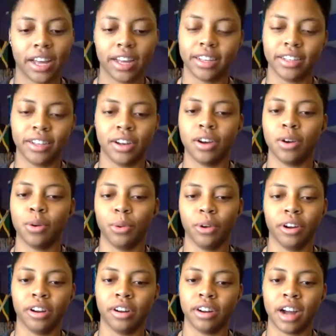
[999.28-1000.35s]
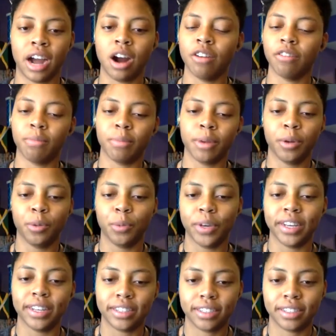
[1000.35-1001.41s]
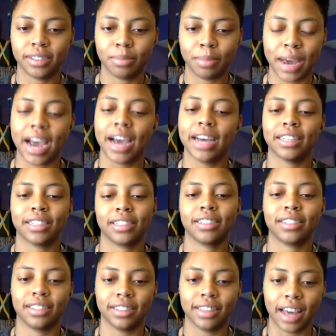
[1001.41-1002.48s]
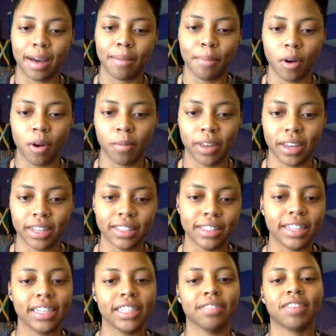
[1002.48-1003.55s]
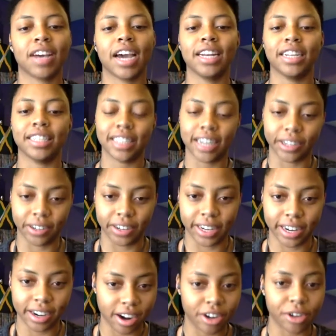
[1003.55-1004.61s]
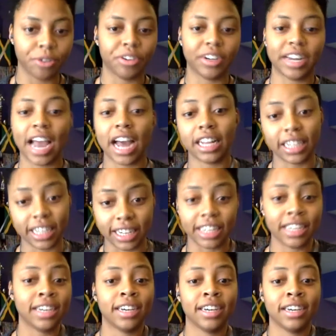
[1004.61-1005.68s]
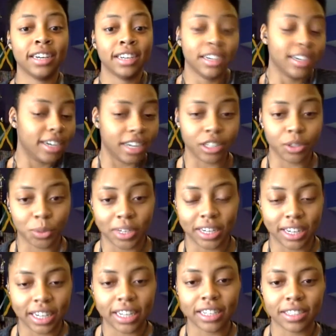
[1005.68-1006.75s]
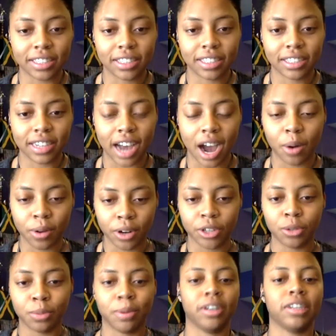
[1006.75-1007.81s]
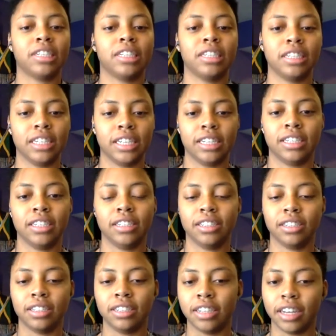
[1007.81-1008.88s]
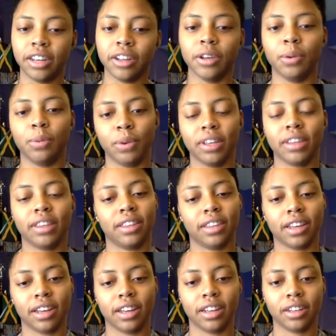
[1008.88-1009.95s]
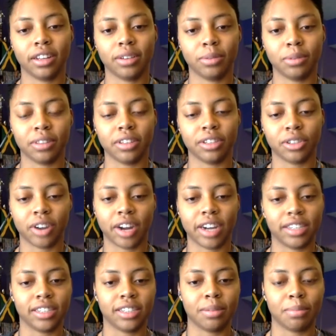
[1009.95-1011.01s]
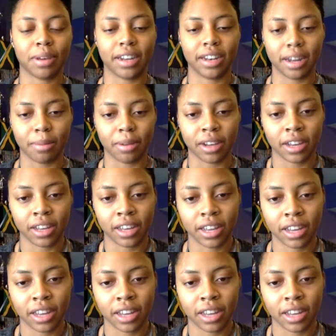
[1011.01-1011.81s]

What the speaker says: that, we're however many weeks past that moment and things have kind of settled in and our new reality is what it is, how are you personally dealing with this crisis and pandemic?